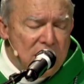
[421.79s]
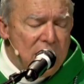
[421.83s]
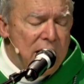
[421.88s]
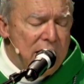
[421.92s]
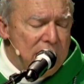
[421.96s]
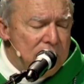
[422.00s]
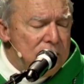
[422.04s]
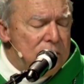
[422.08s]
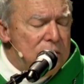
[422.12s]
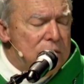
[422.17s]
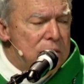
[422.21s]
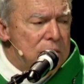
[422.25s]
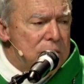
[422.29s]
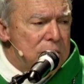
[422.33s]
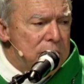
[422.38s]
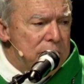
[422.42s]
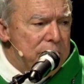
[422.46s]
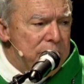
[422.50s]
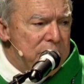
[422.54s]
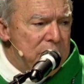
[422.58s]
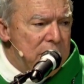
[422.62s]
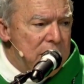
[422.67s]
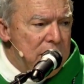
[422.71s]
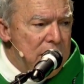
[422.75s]
I do.
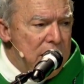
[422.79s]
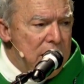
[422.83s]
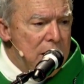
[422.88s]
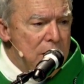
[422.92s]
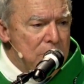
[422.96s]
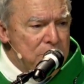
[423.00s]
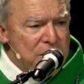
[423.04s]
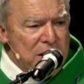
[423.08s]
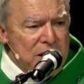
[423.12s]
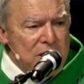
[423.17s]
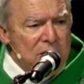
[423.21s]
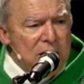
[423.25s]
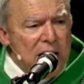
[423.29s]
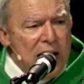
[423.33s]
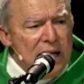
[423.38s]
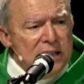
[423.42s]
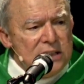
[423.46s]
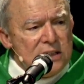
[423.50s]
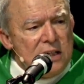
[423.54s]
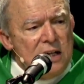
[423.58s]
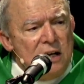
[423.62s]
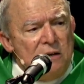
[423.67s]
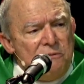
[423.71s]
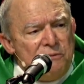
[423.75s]
Peter has
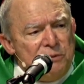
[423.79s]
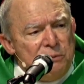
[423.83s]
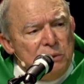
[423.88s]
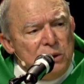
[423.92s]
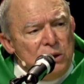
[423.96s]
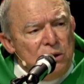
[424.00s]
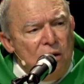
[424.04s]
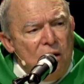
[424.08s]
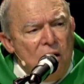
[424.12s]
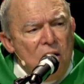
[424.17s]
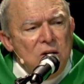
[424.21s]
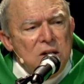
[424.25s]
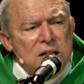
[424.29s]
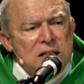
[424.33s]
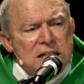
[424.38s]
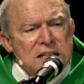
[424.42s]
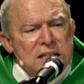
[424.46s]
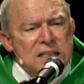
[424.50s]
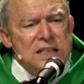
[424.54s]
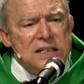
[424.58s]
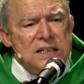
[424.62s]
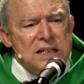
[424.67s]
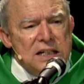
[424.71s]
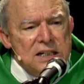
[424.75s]
come from a long
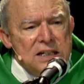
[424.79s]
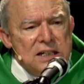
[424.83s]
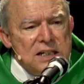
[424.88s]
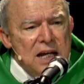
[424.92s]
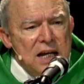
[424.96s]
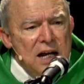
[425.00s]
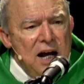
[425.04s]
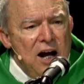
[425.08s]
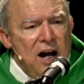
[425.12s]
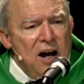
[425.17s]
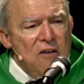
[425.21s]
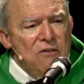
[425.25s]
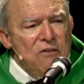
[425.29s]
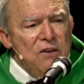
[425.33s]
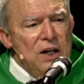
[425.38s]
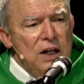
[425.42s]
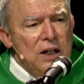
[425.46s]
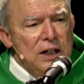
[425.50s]
distance of